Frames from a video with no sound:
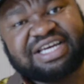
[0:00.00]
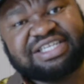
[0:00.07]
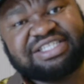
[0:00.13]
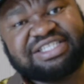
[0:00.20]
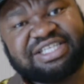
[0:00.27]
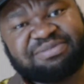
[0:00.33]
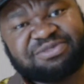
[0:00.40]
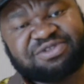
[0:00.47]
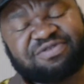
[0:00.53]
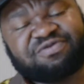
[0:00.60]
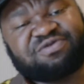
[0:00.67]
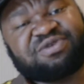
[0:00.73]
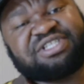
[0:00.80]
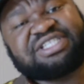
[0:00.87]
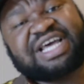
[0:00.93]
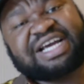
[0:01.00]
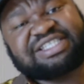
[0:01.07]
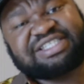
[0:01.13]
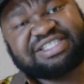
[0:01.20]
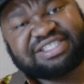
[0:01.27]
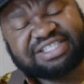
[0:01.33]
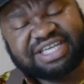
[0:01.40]
in terms of who is
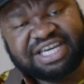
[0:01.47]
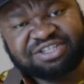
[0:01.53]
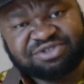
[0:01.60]
accessing